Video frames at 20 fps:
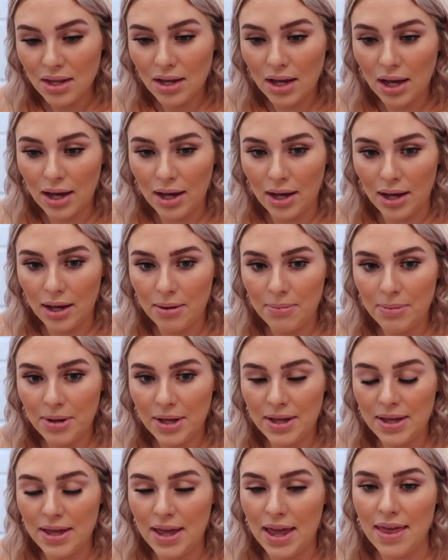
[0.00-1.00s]
Um,
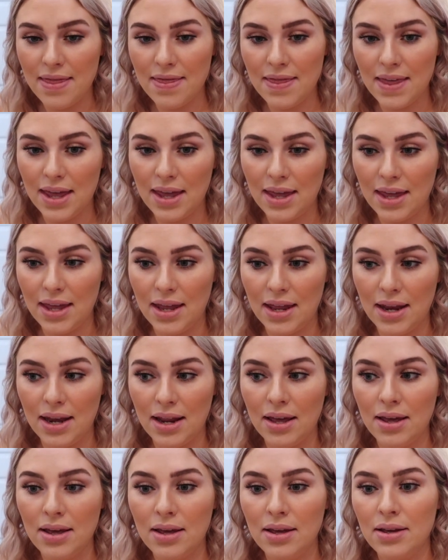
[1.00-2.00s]
and
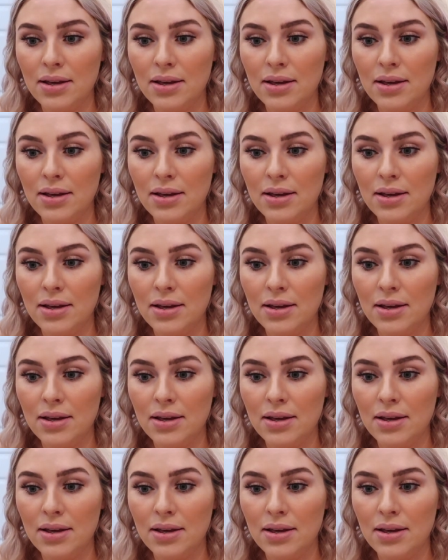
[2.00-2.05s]
then